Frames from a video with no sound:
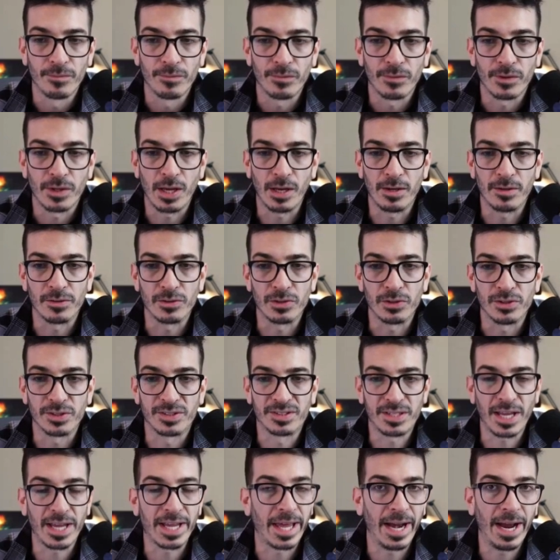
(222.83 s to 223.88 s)
can
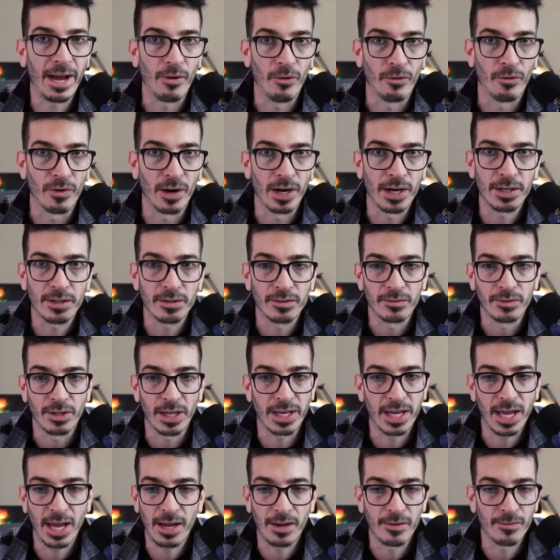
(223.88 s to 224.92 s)
psych it out, right? They
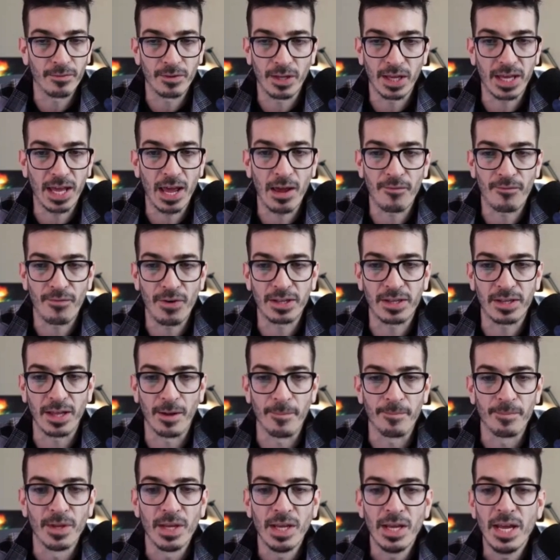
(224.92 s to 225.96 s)
can't they can't fake that
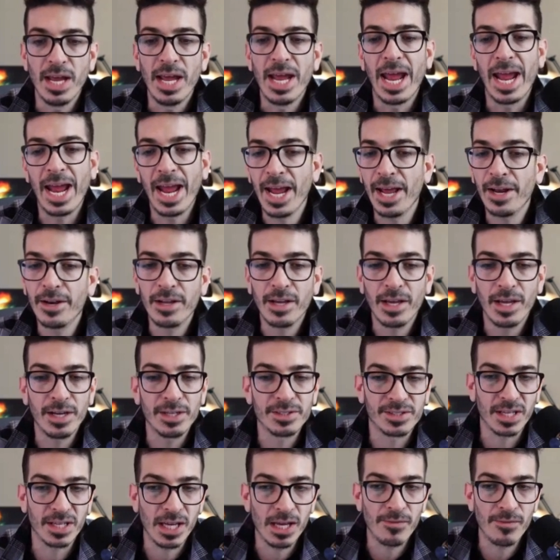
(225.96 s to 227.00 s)
and it
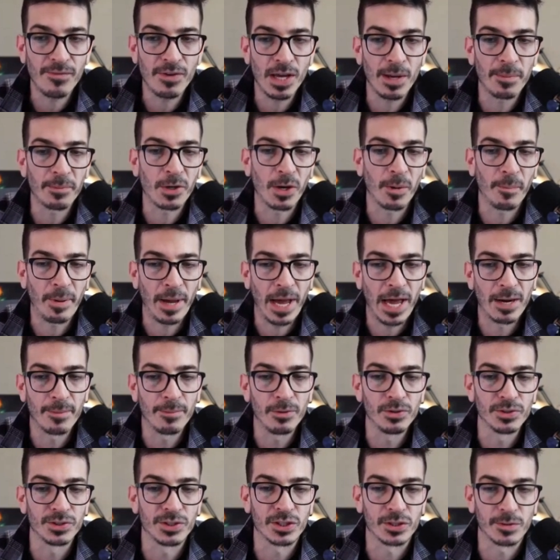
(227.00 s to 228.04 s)
is EVM
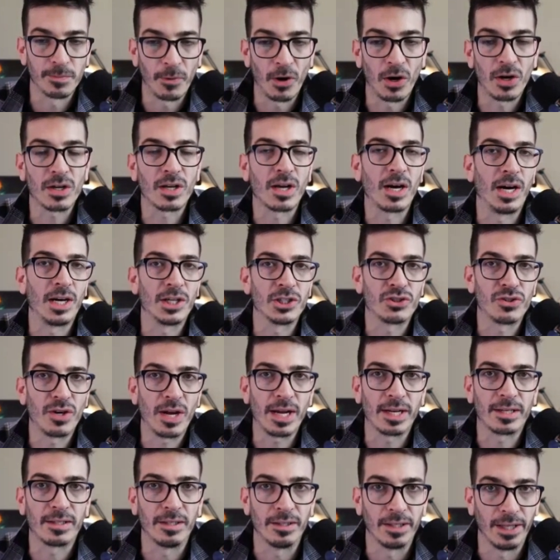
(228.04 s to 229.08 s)
compatible smart
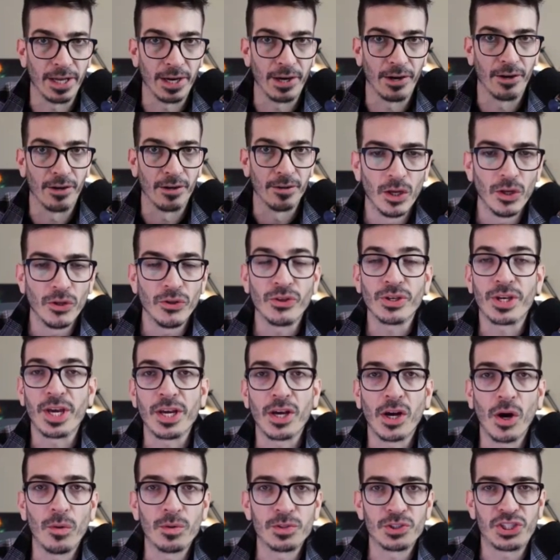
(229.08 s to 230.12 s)
contract layer. You can
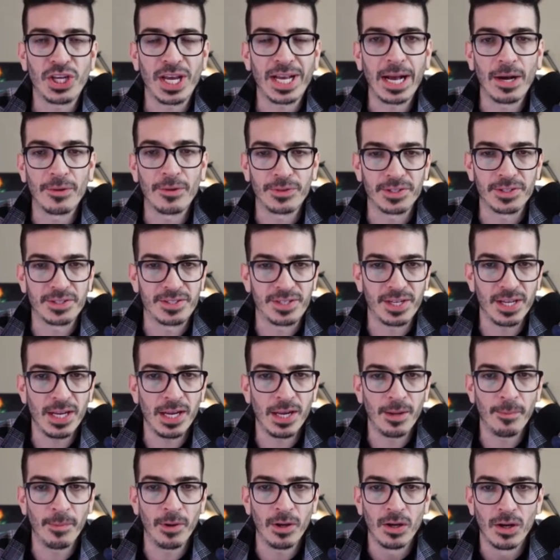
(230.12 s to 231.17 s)
go and check out the
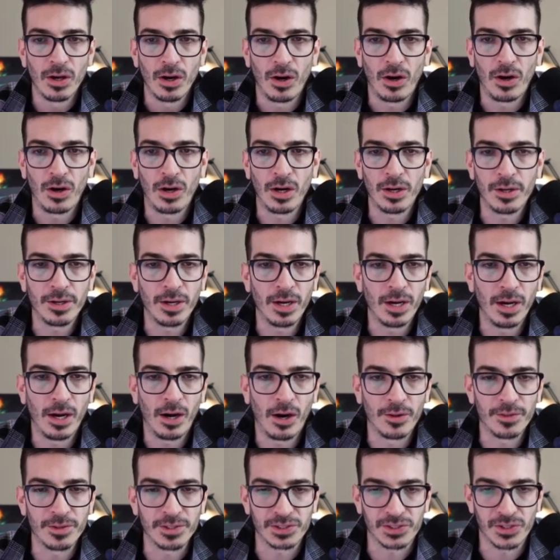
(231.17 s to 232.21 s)
team on uh,
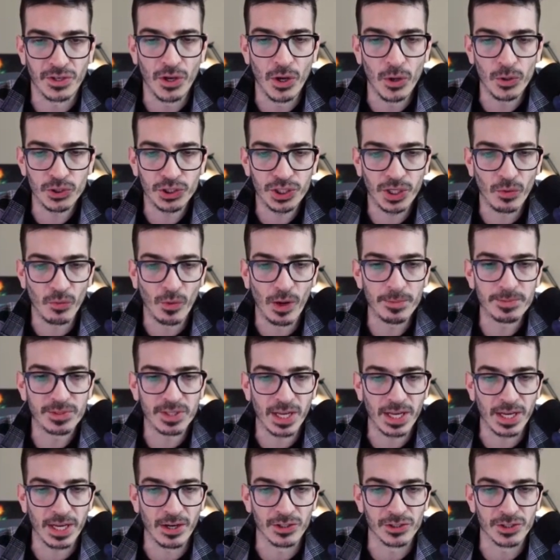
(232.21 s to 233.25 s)
on this Notion
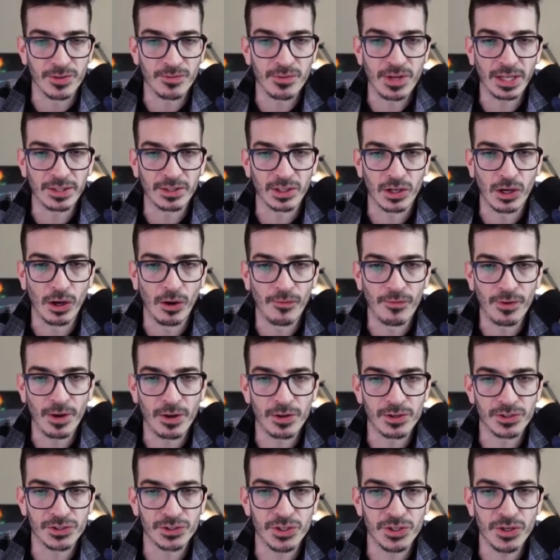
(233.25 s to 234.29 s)
website here. So you've got the
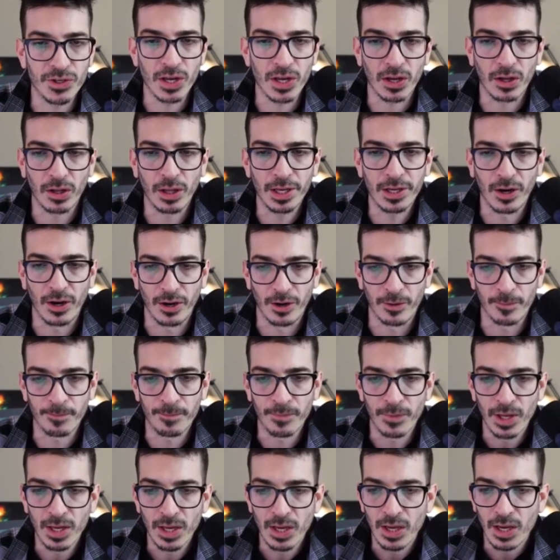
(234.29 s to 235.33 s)
co-founders, and click on them
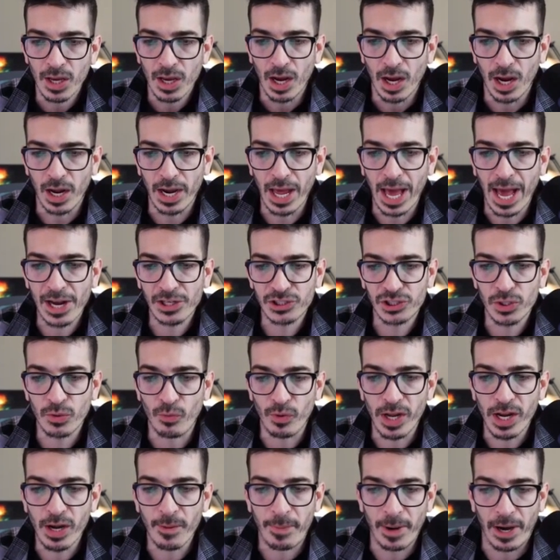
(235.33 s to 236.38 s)
and actually
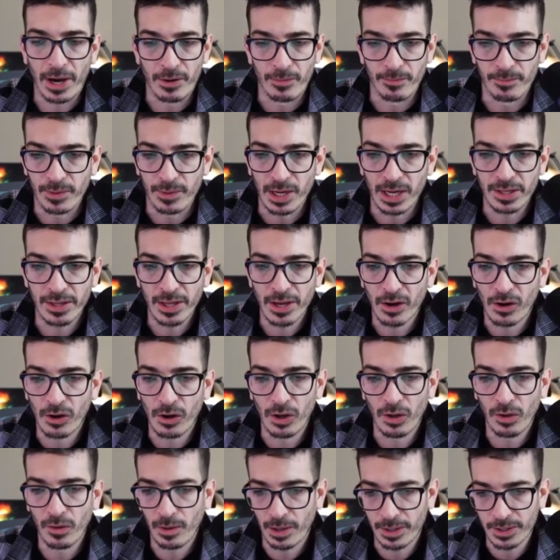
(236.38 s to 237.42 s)
read about them. And they
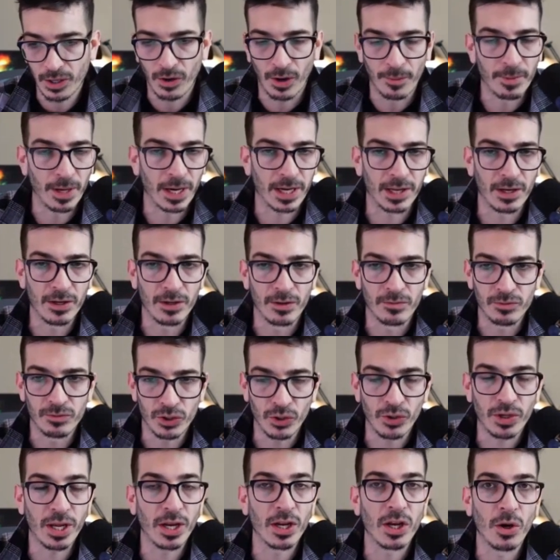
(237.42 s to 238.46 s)
all, you know, I'm not gonna. You
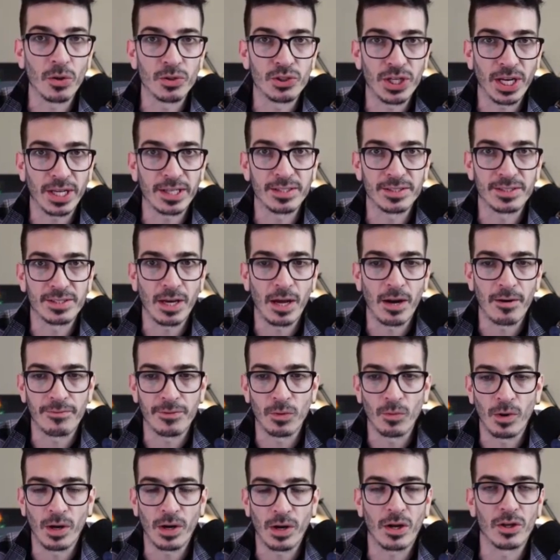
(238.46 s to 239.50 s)
can go check this out if you
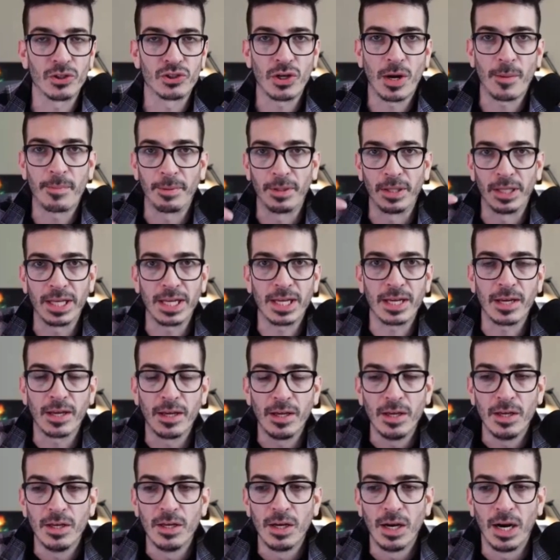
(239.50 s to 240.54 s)
want. I'll drop a link
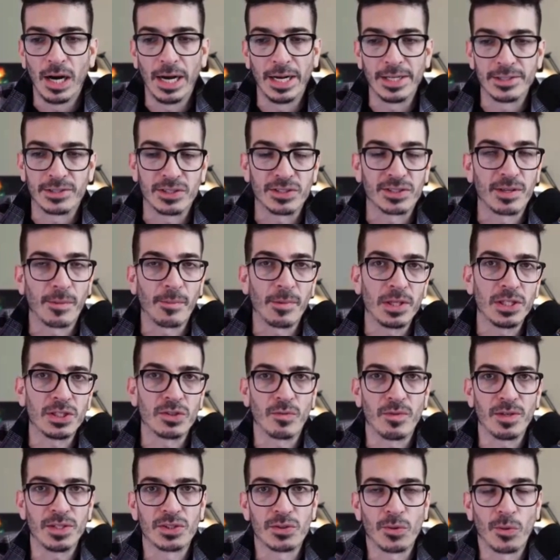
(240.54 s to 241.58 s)
uh, to some of these
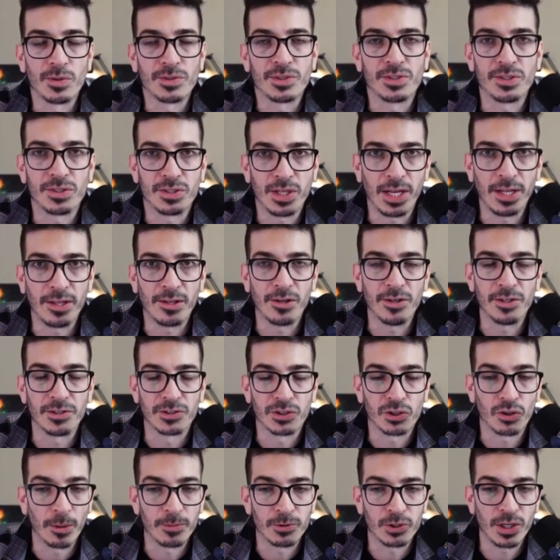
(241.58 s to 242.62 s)
resources in the
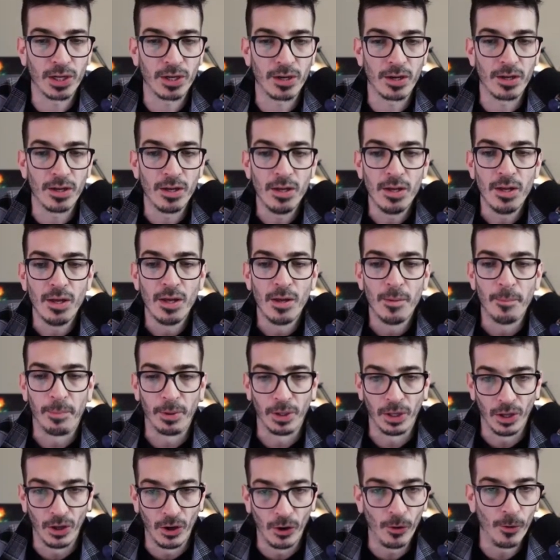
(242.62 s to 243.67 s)
description
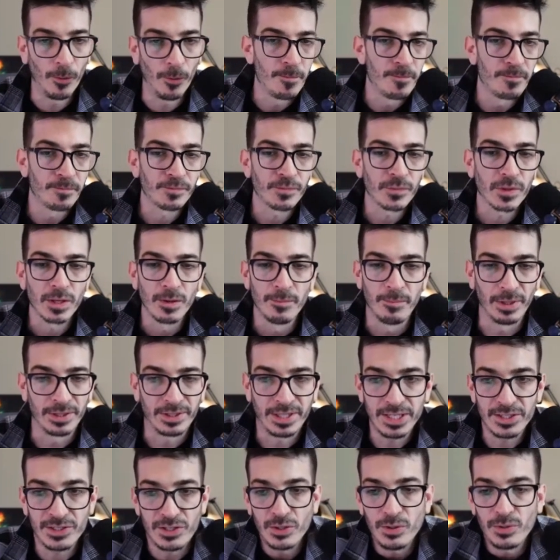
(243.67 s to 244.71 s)
below. But
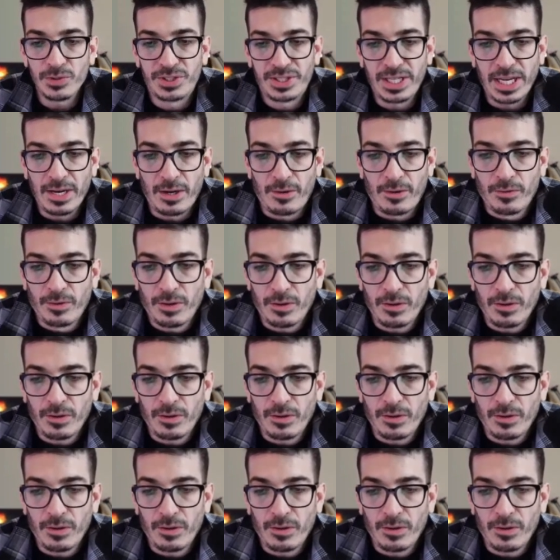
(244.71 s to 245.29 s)
they do sound,